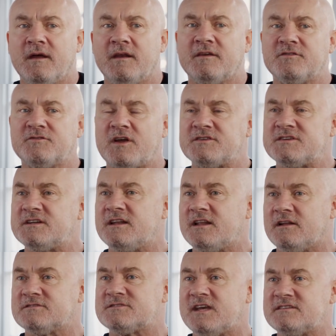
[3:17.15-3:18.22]
And I did
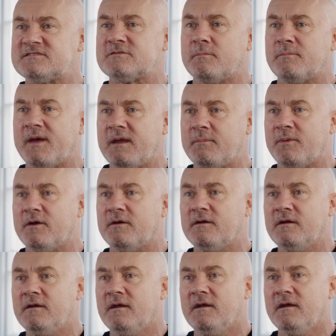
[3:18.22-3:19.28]
little tests on paper,
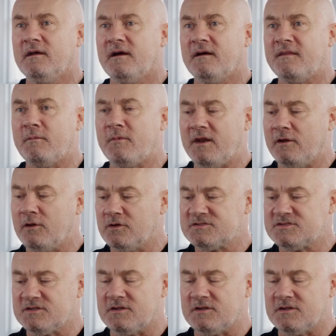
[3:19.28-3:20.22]
and then when I looked at